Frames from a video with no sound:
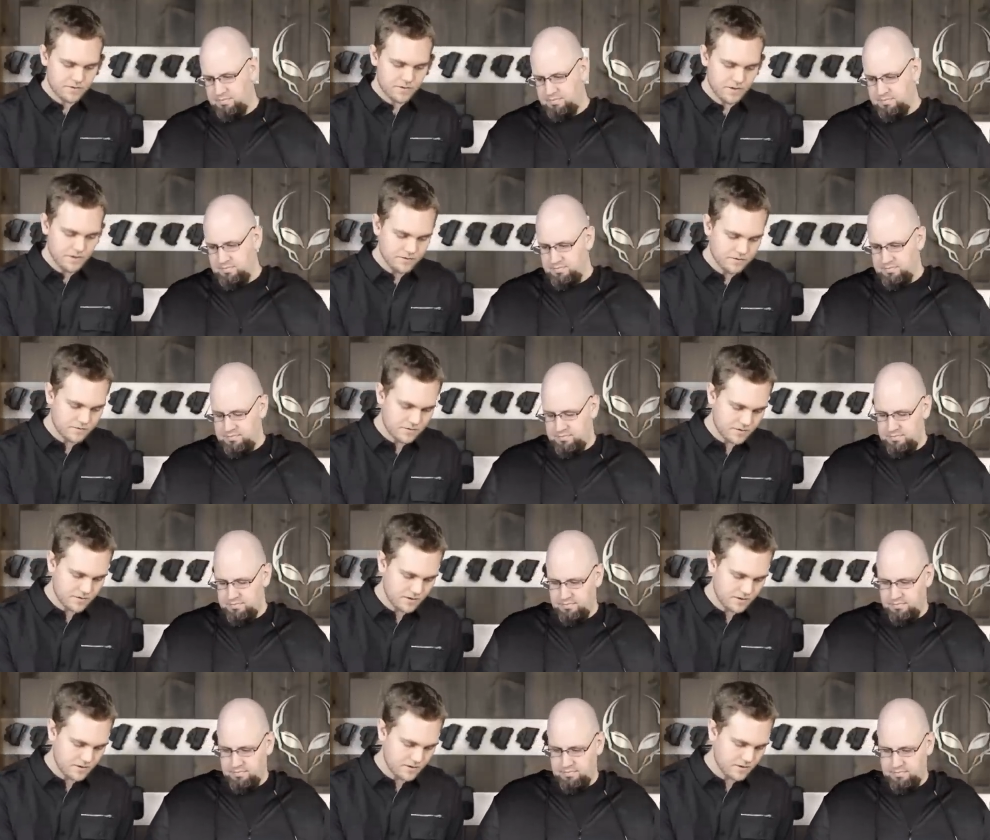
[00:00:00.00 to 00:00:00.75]
Speaker 1: these
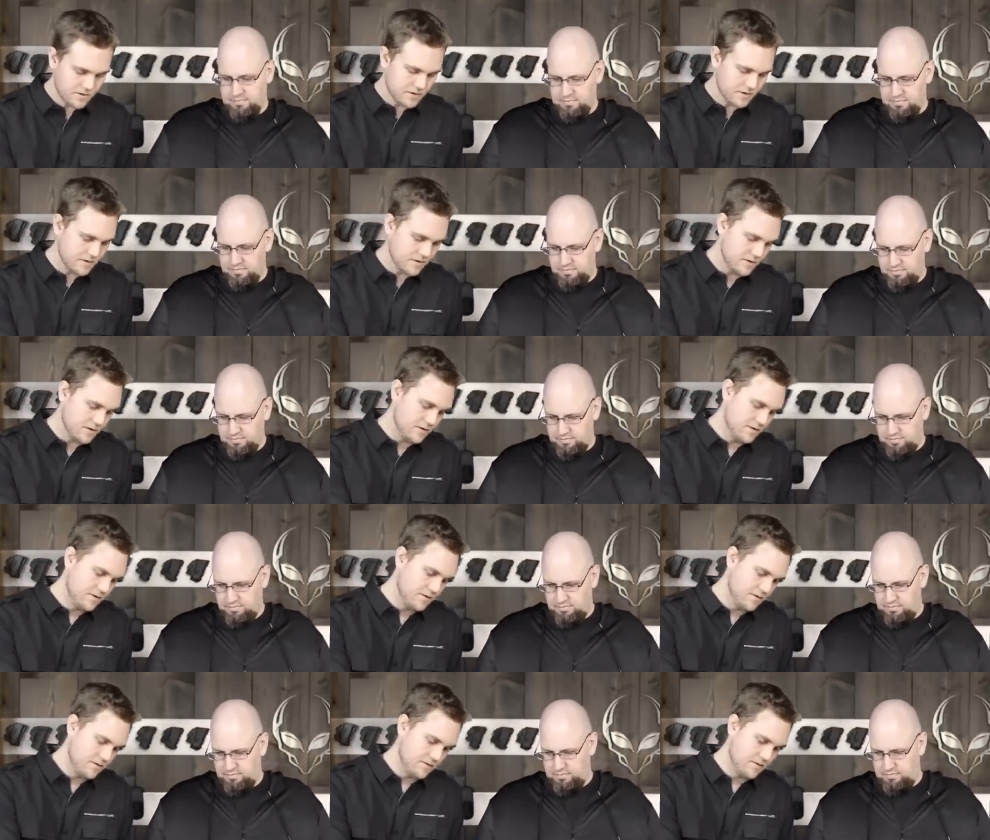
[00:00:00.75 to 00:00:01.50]
things. They are,
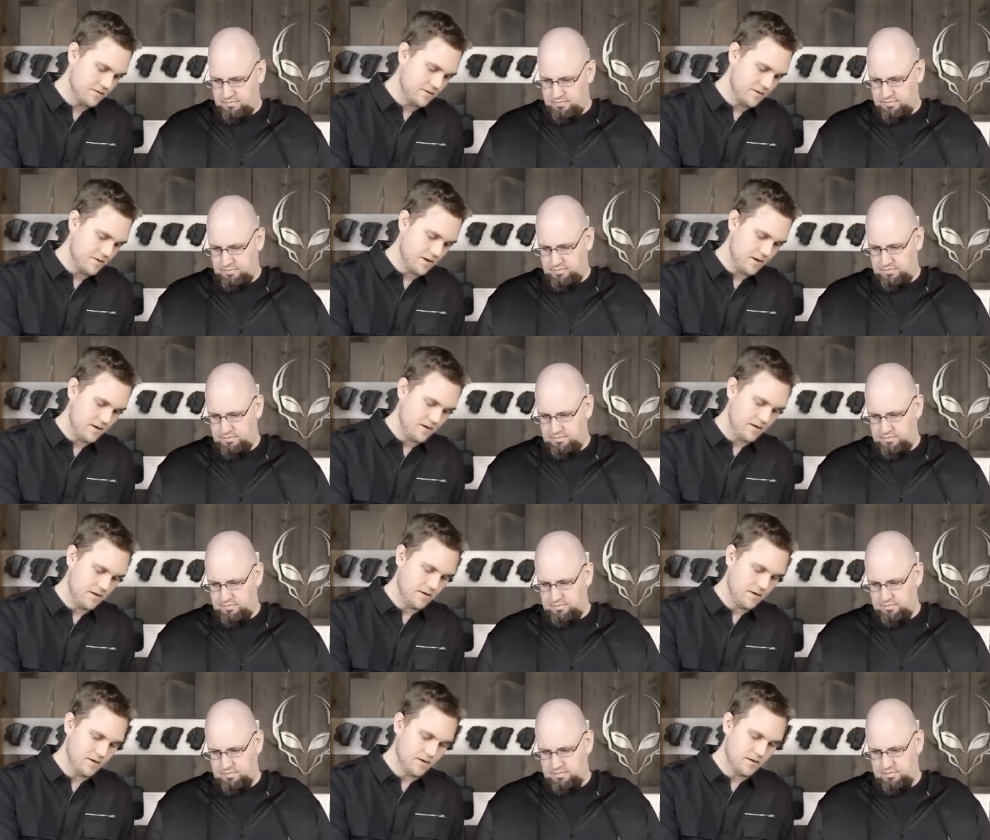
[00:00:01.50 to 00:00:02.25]

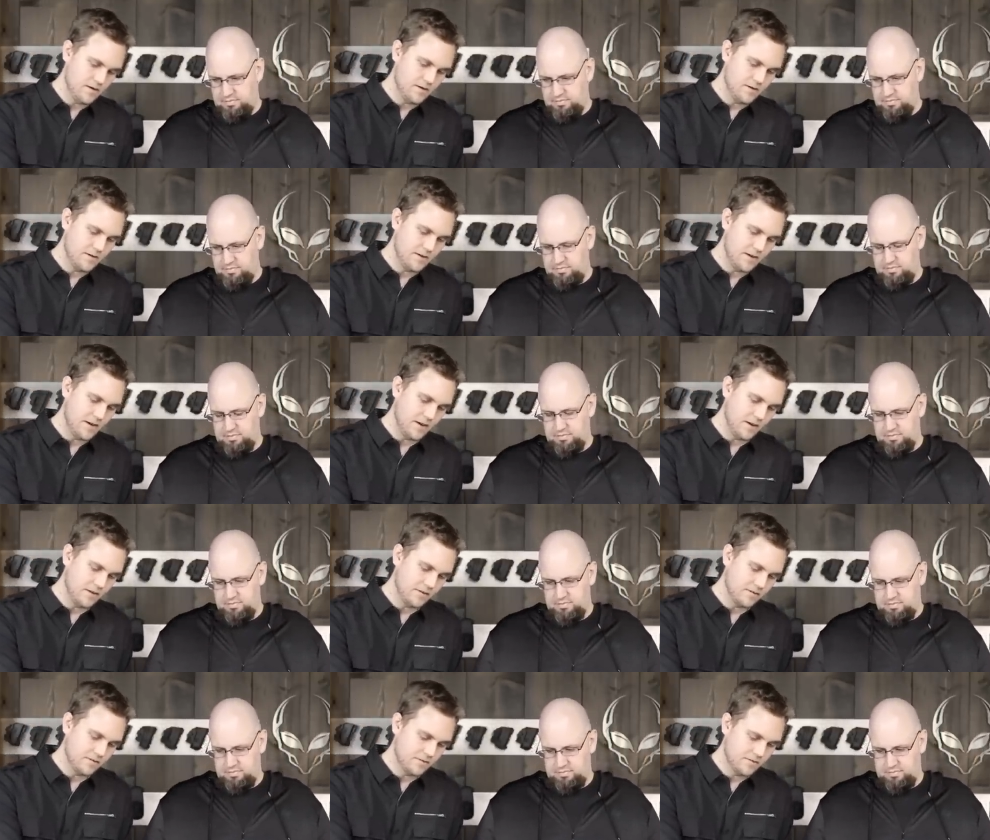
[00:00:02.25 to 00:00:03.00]
they are
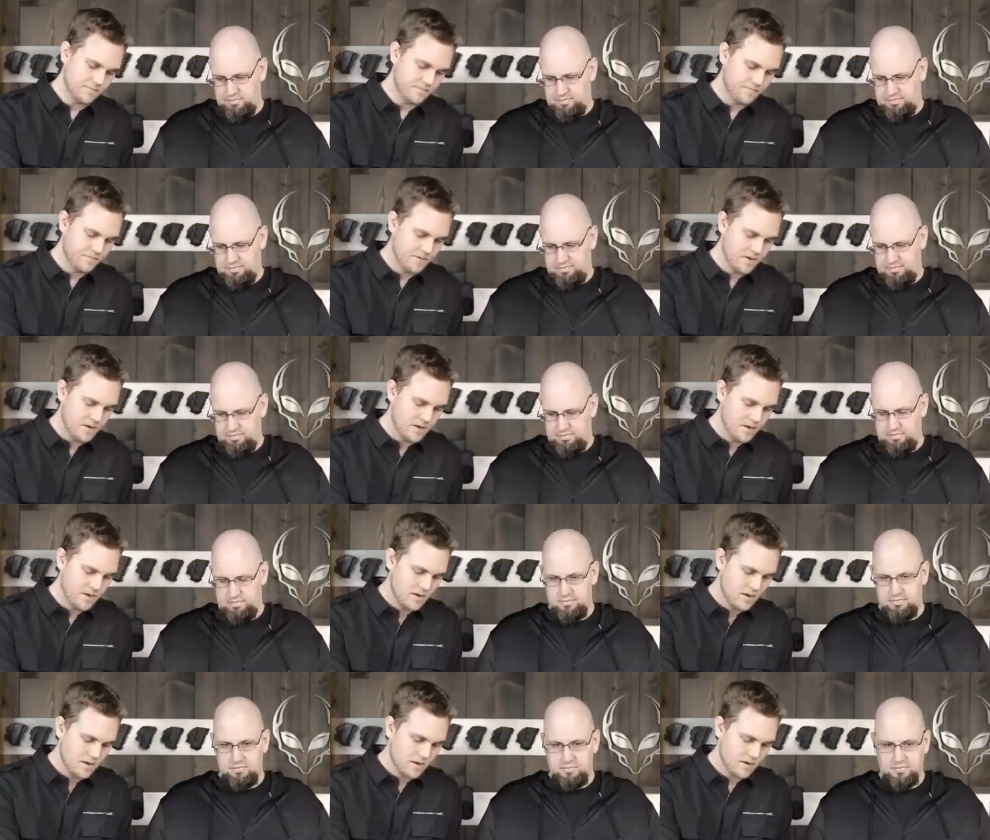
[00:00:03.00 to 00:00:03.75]
tanks.
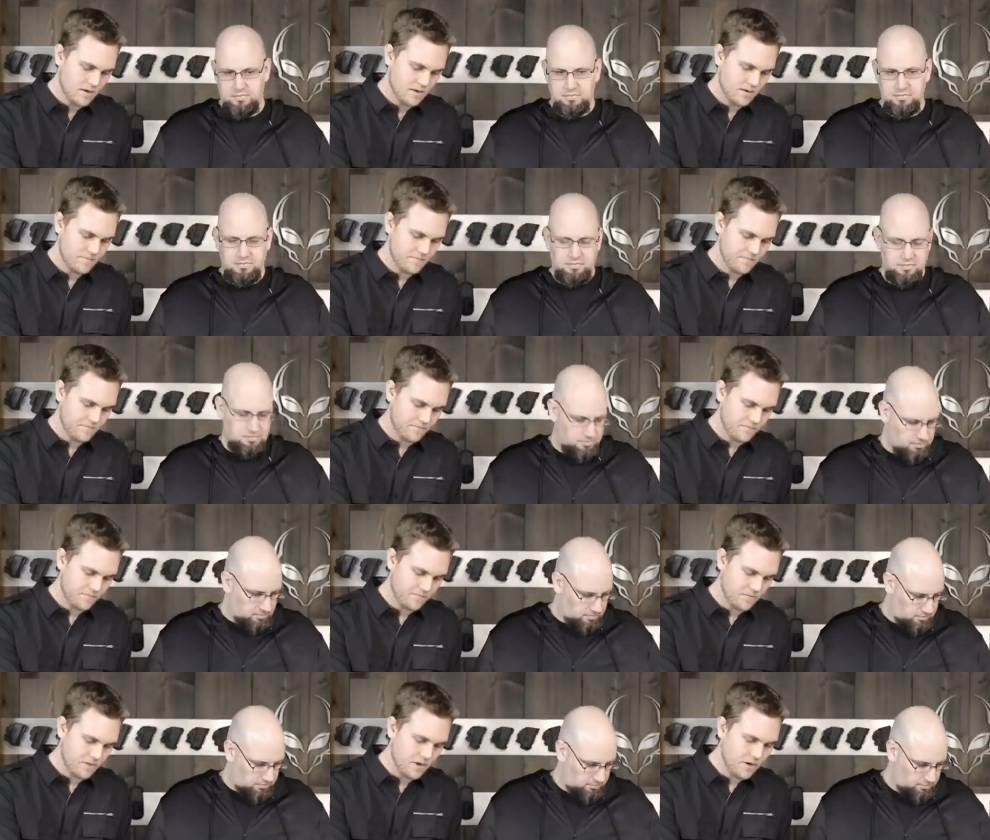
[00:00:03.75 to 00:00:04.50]
Um,
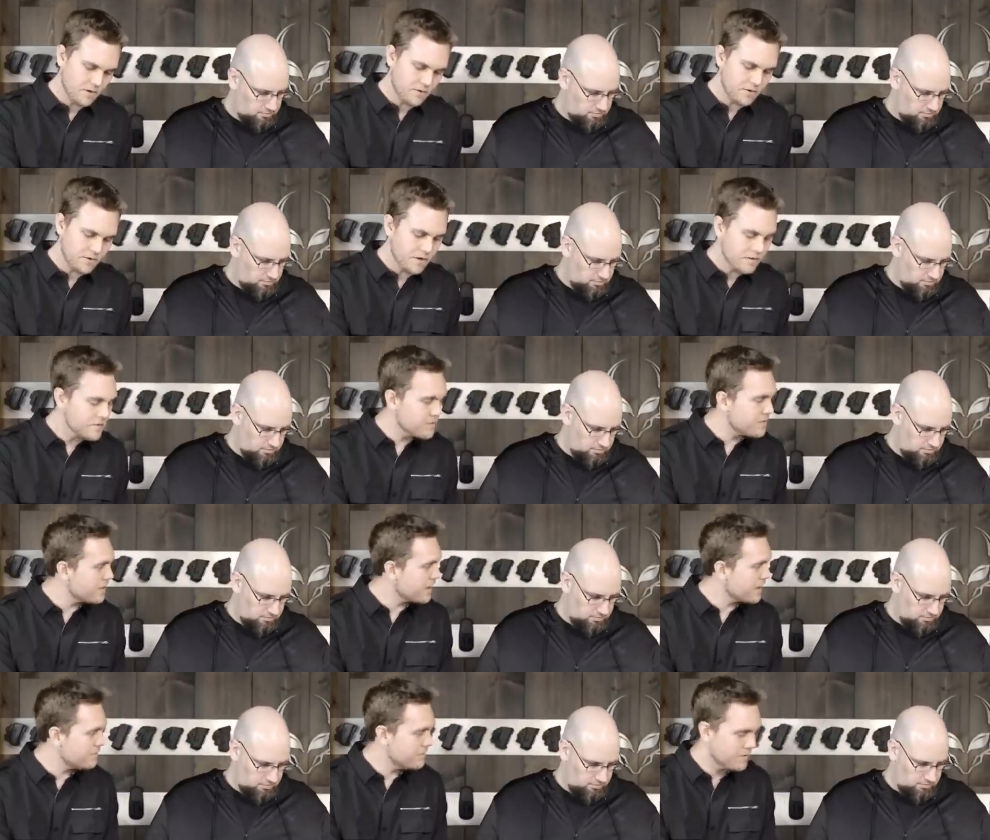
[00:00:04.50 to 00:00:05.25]
you know,
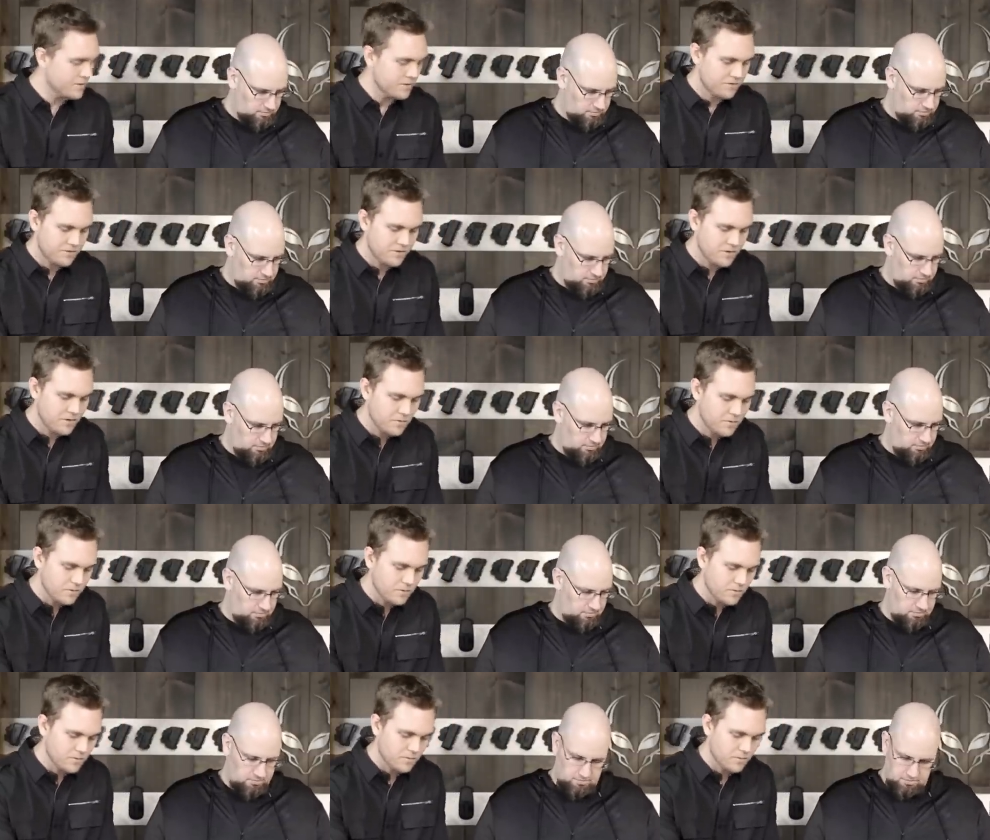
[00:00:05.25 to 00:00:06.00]
another thing I've noticed
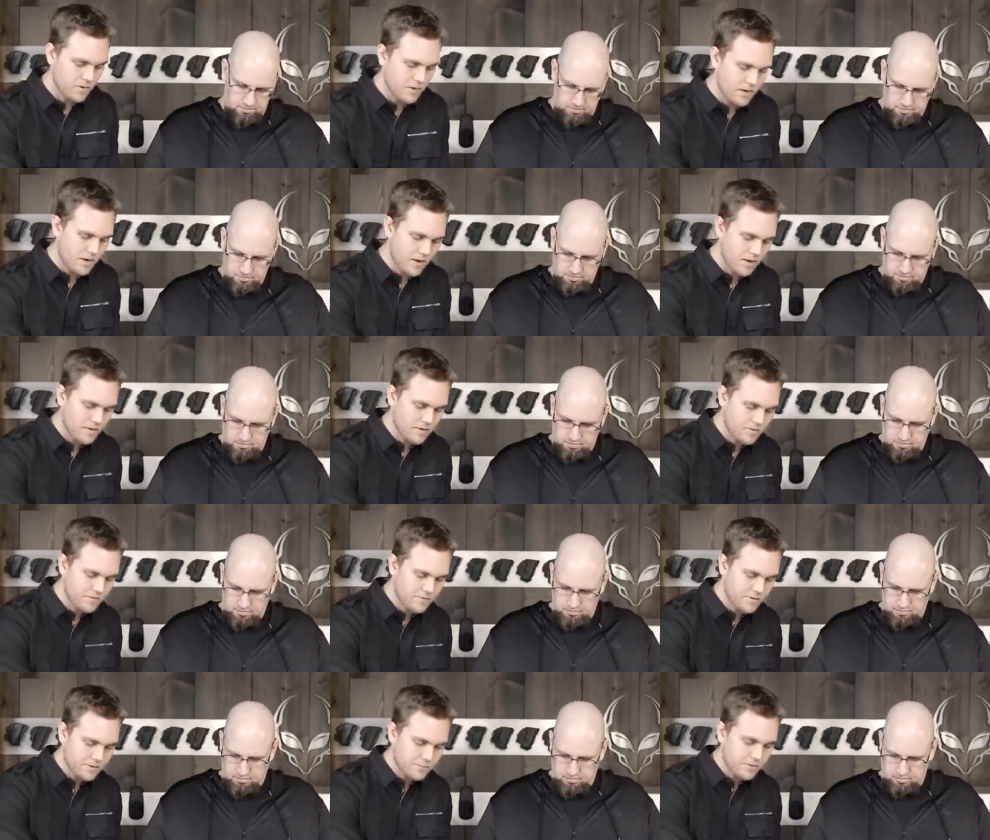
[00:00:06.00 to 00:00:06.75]
too,
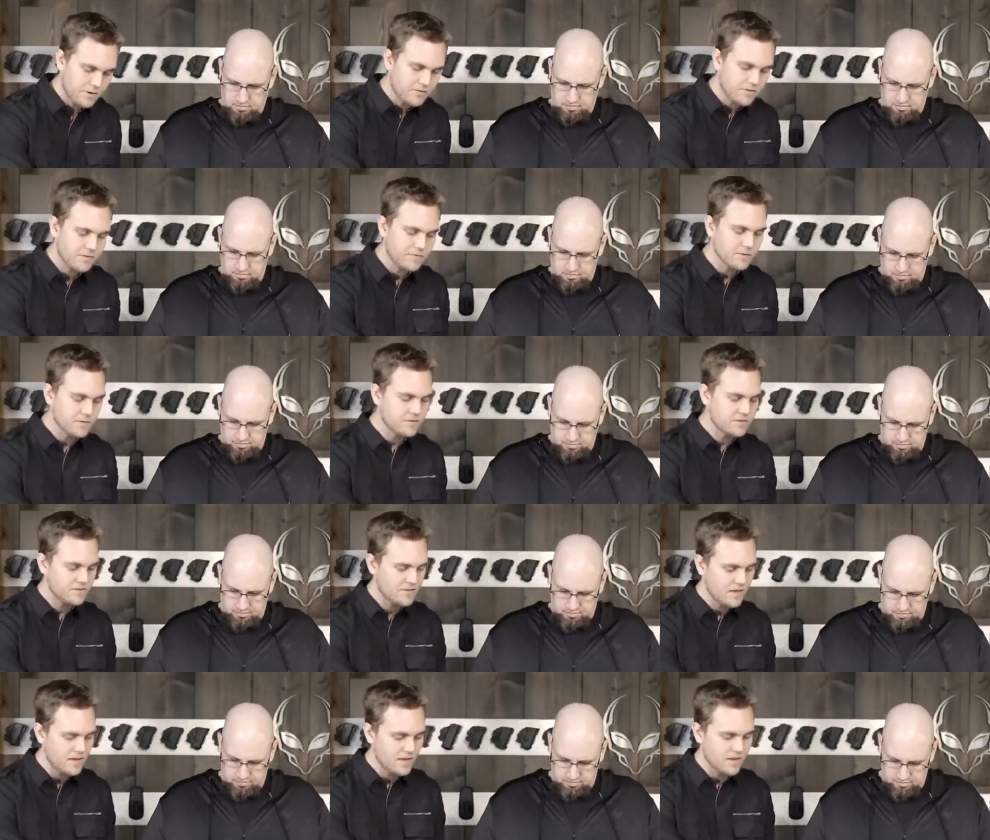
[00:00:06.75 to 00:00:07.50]
for, especially
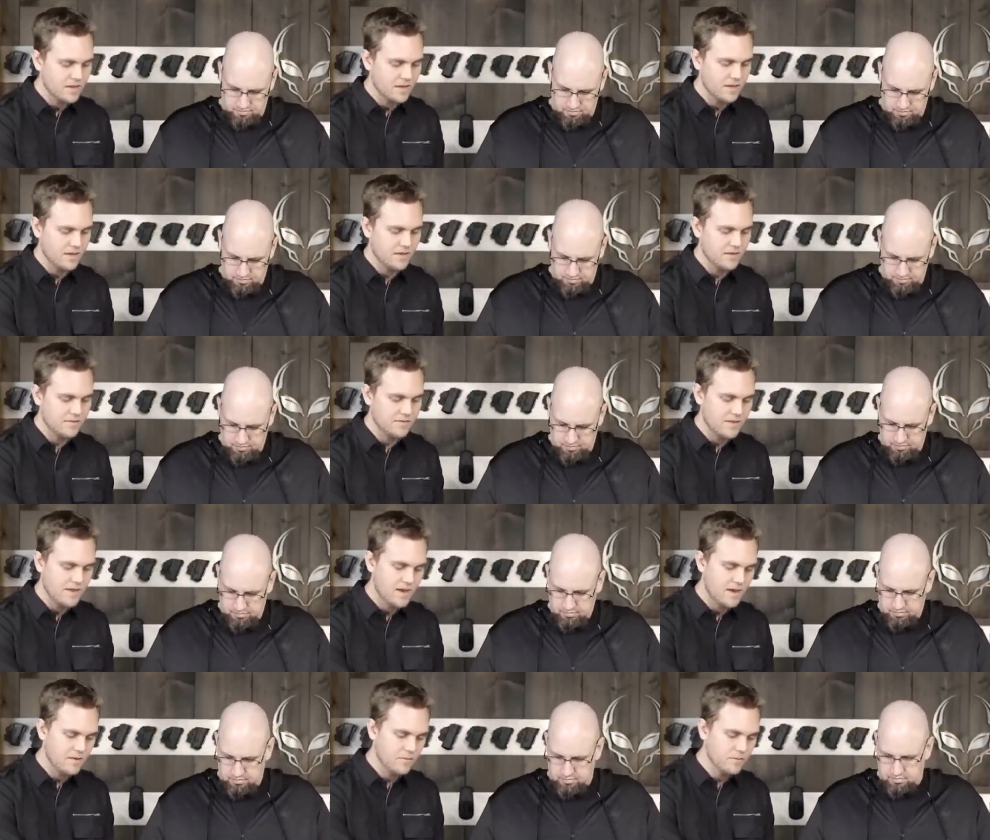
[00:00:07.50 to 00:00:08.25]
for SIG,
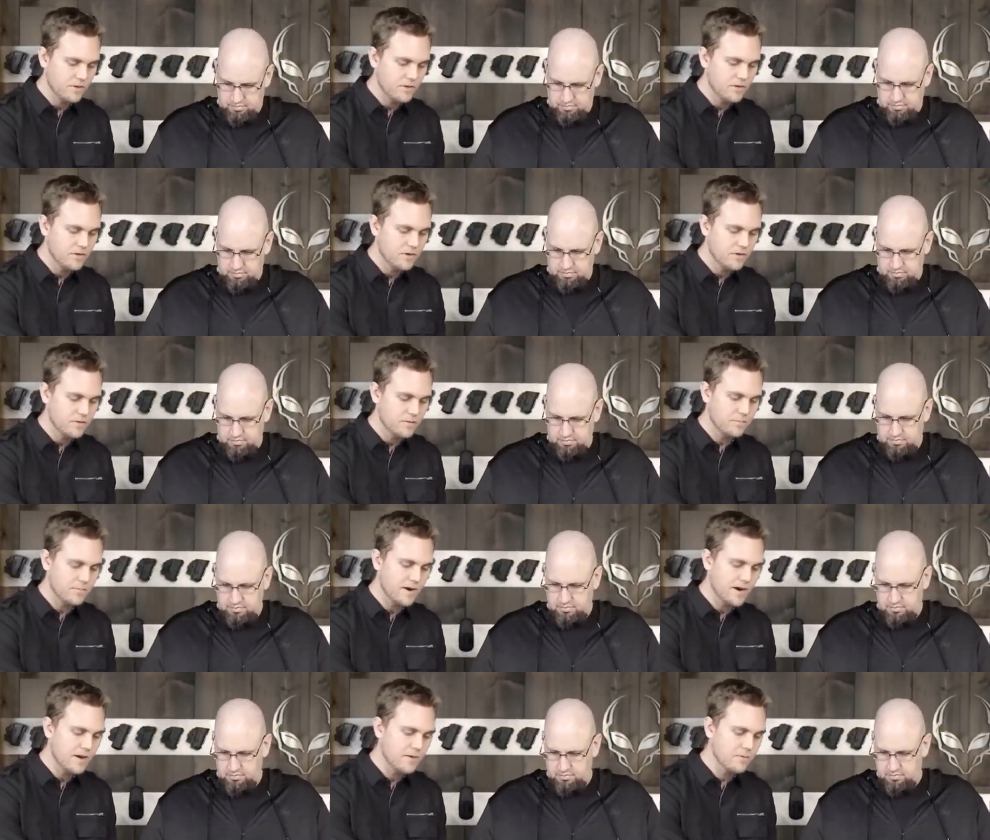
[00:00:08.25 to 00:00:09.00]
is that when you go to